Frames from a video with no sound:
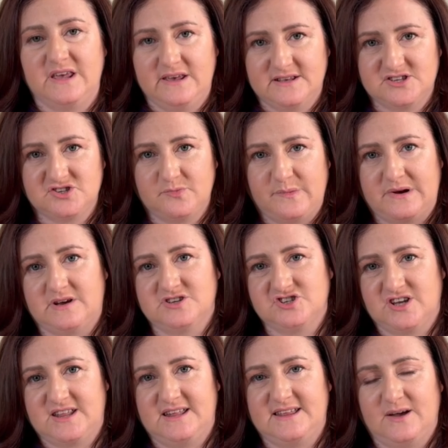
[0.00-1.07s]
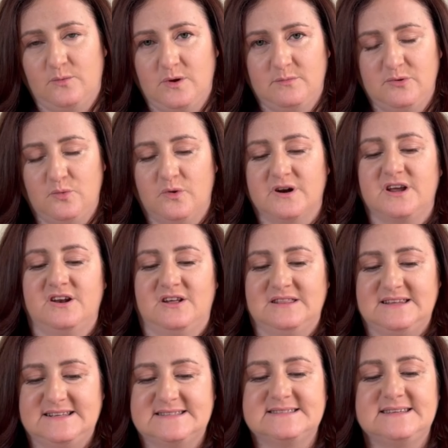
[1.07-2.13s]
each project that I will be working on
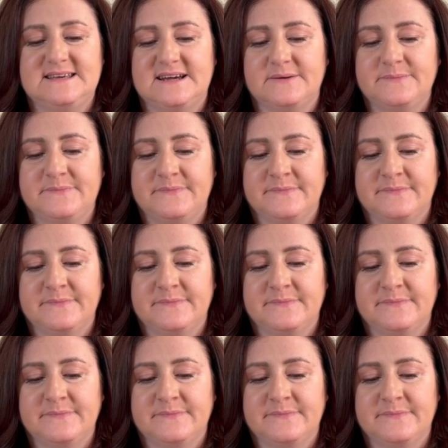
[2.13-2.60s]
this year,